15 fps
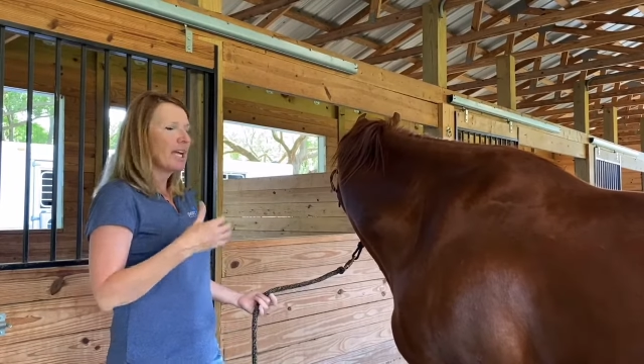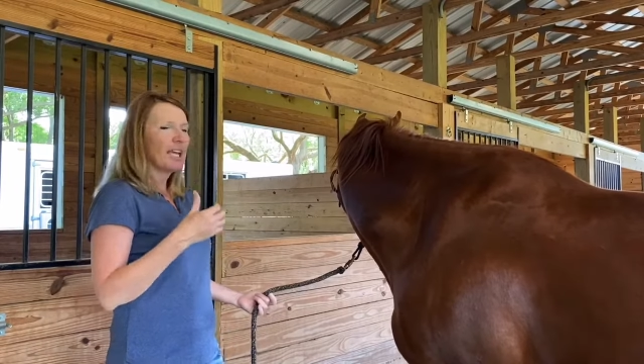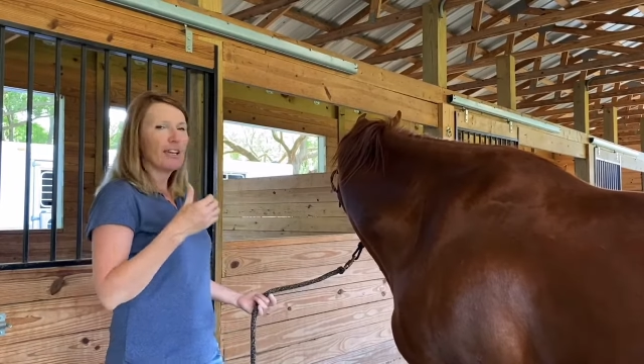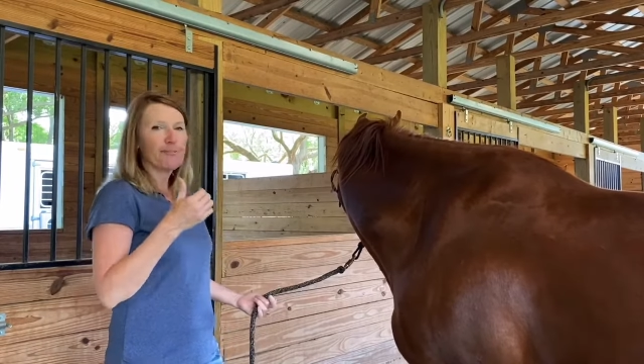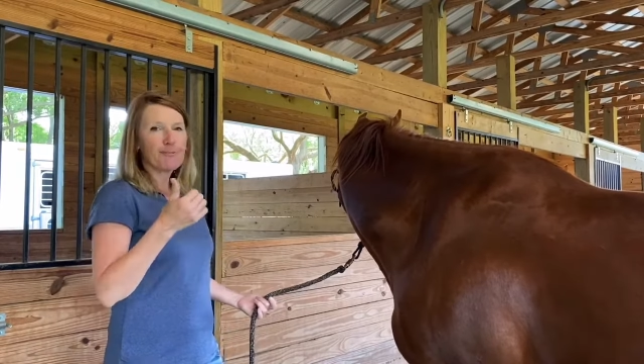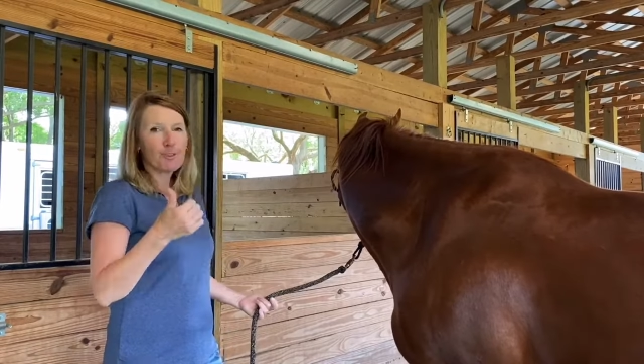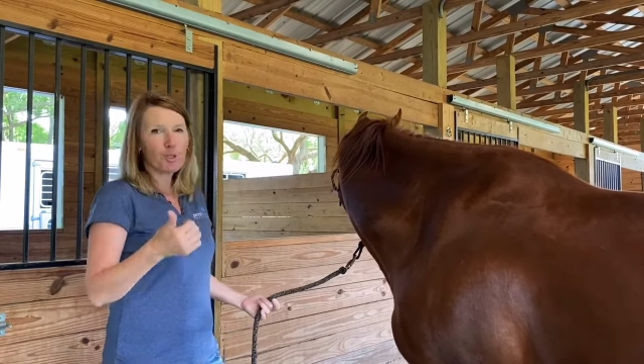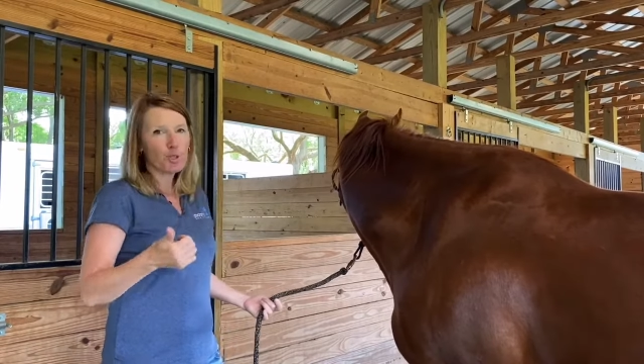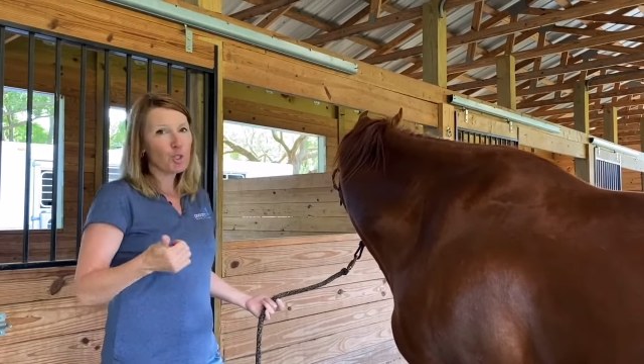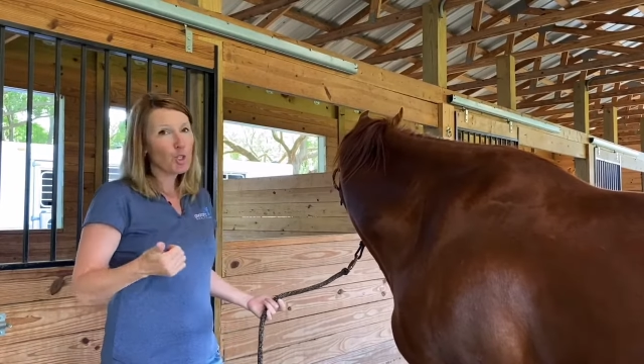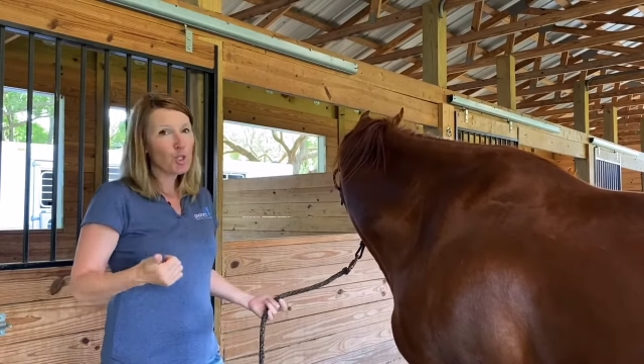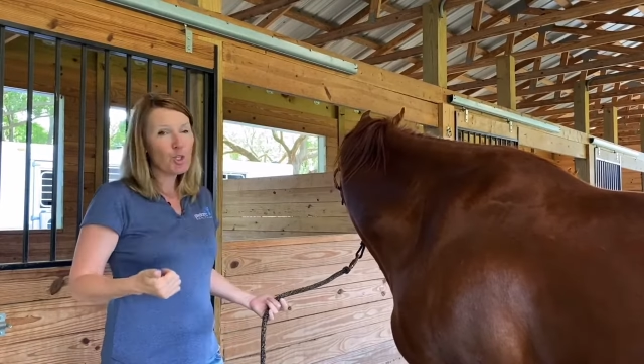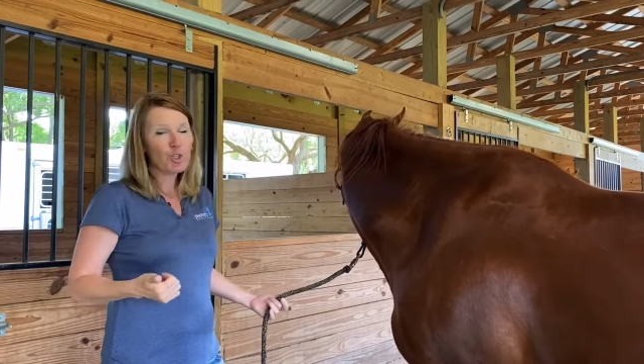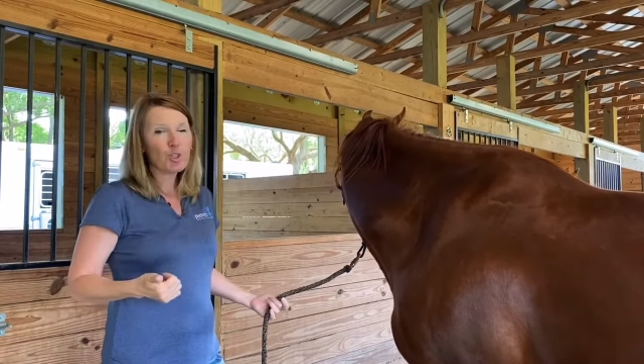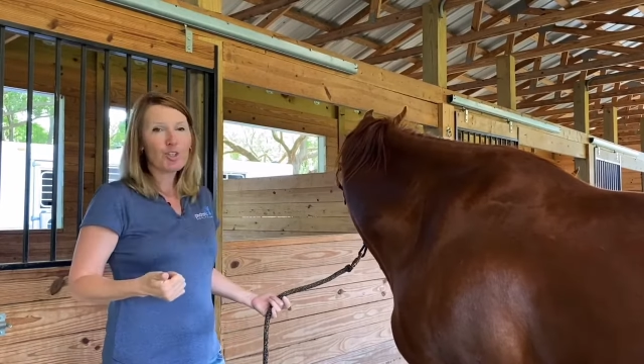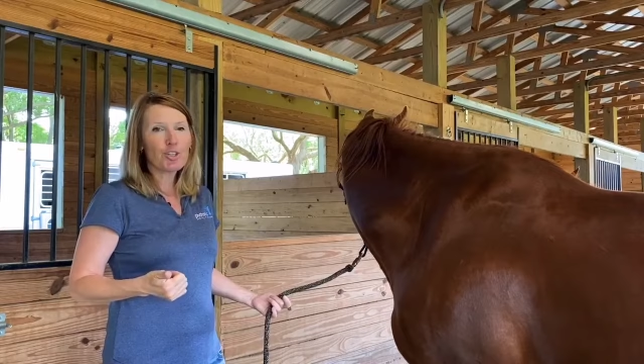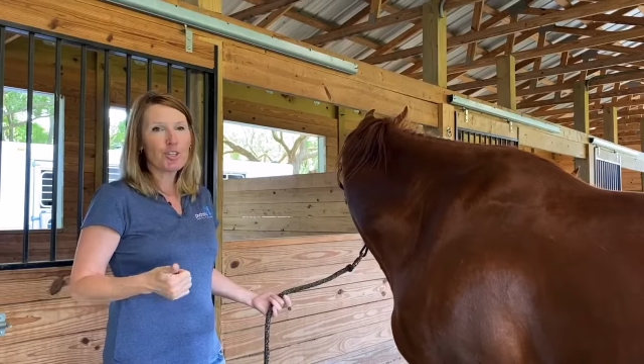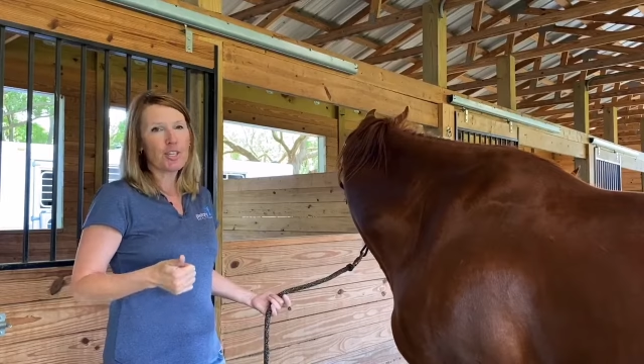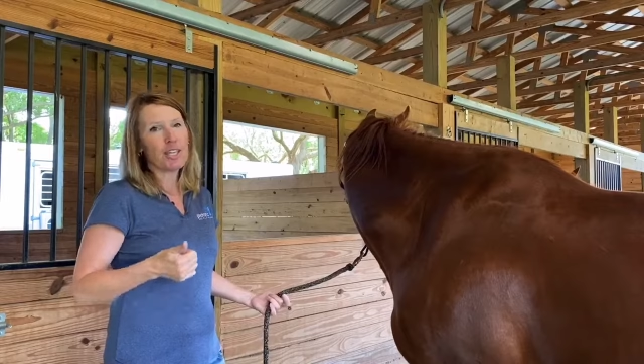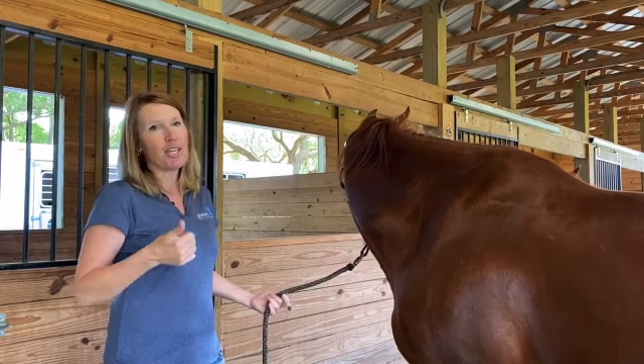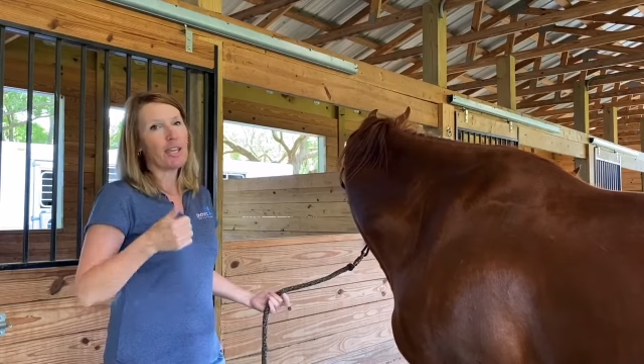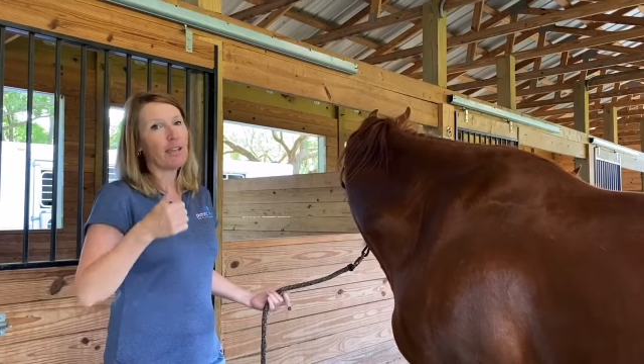If they're
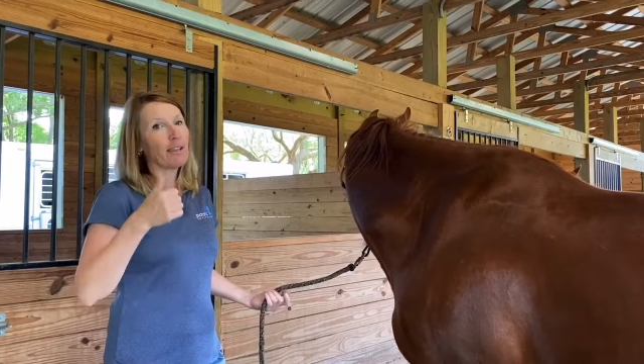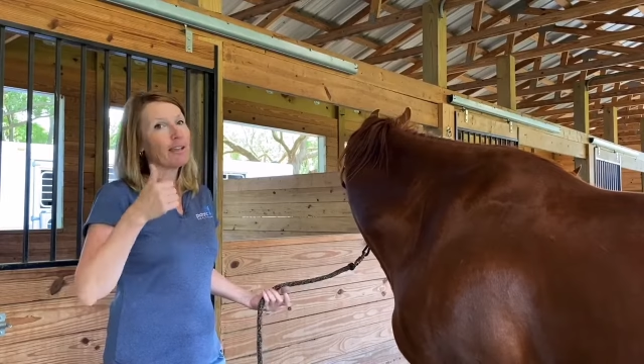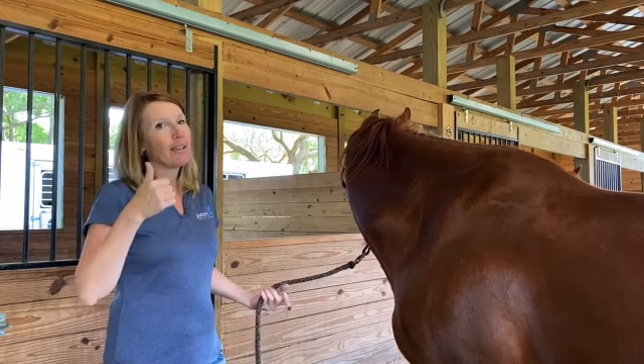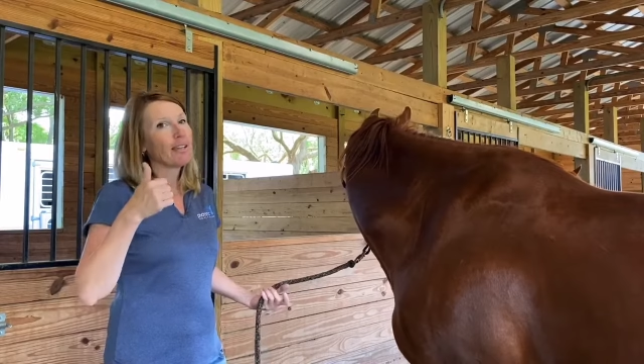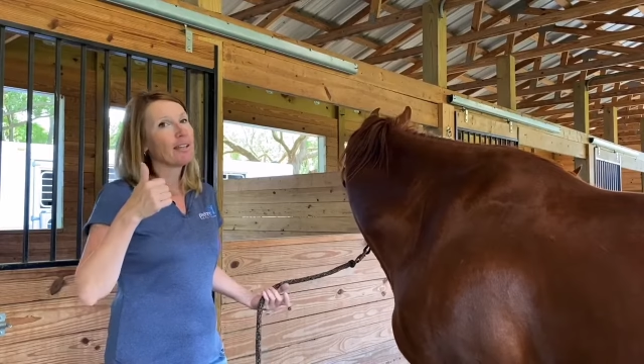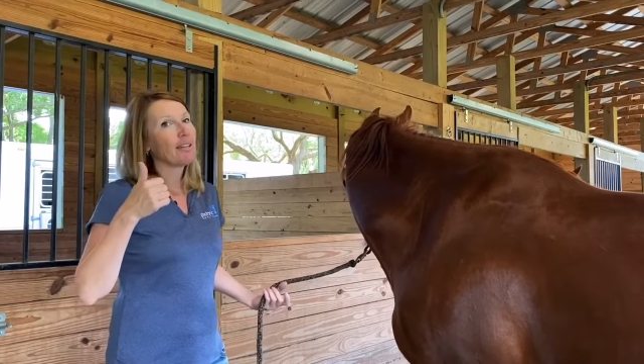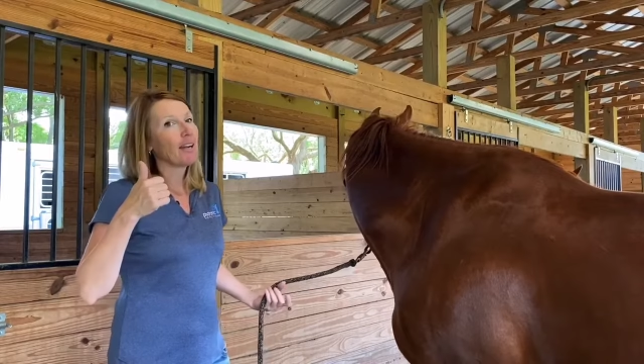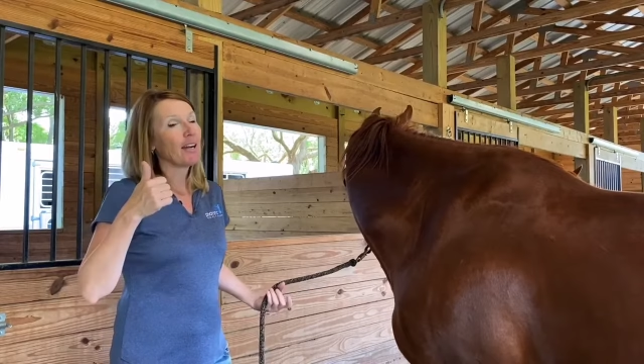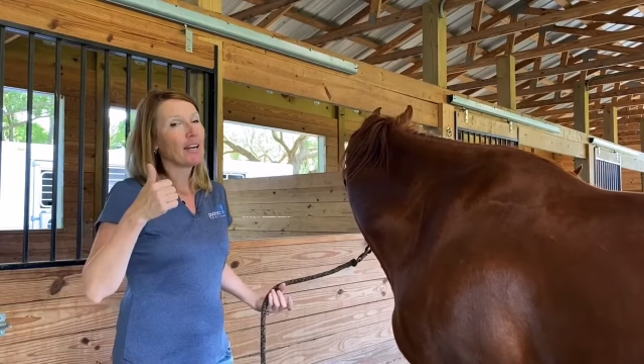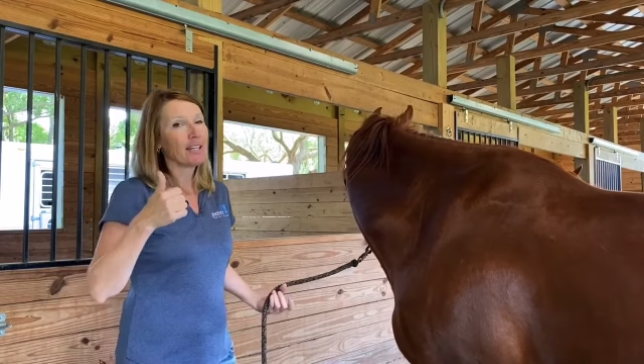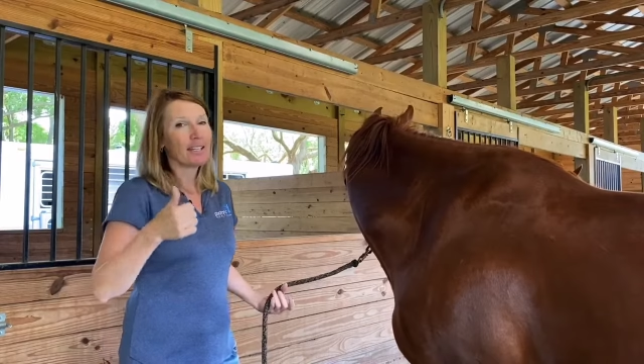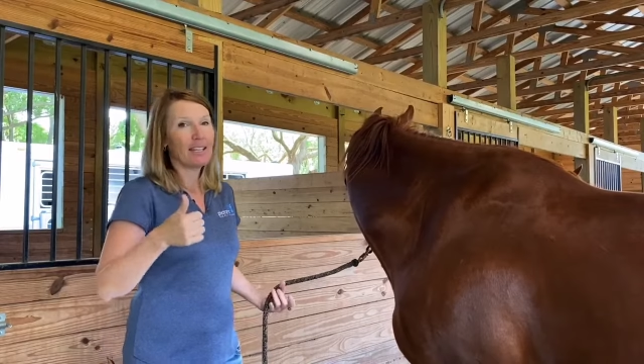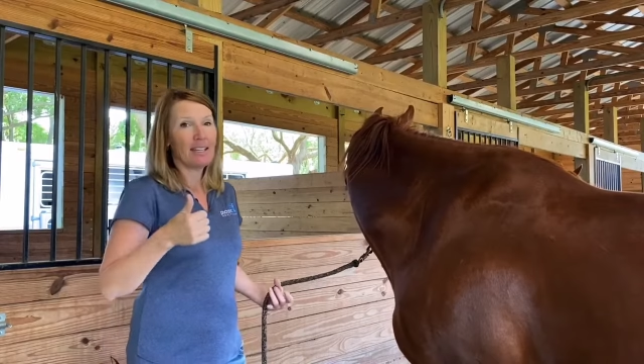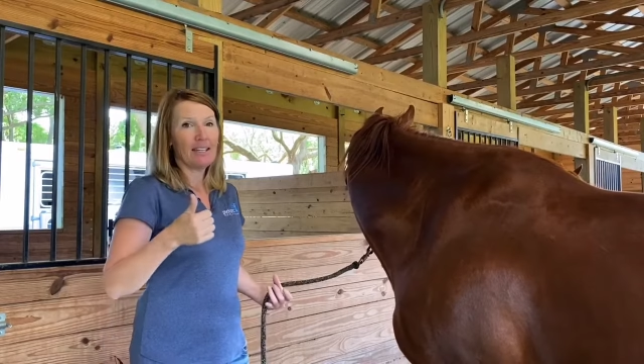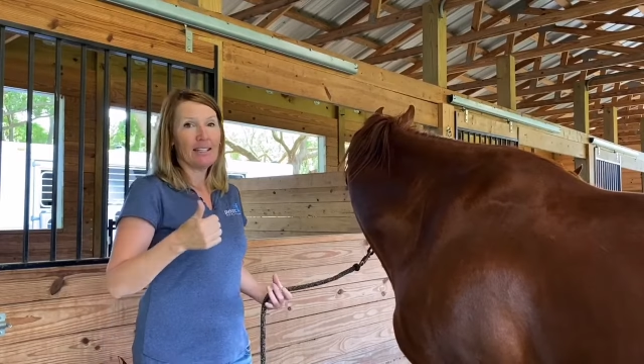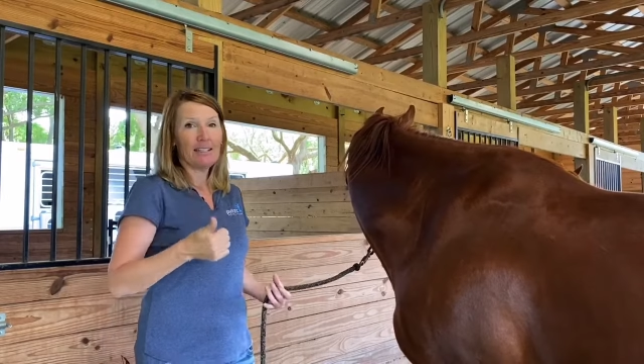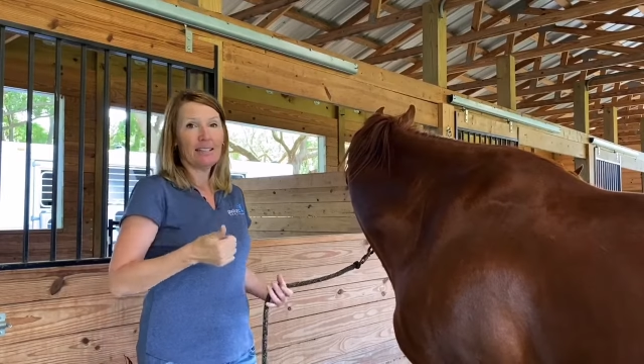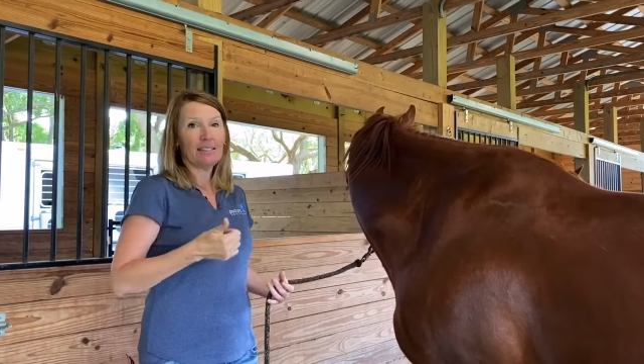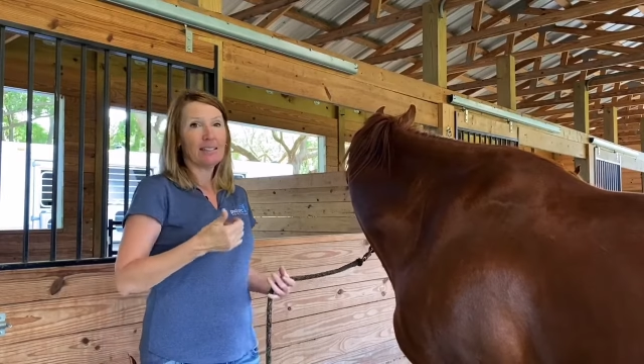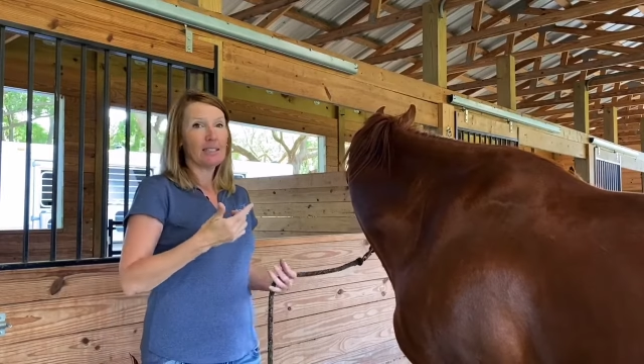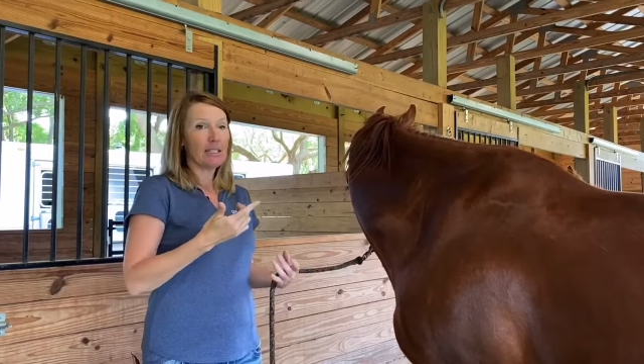girthy, again,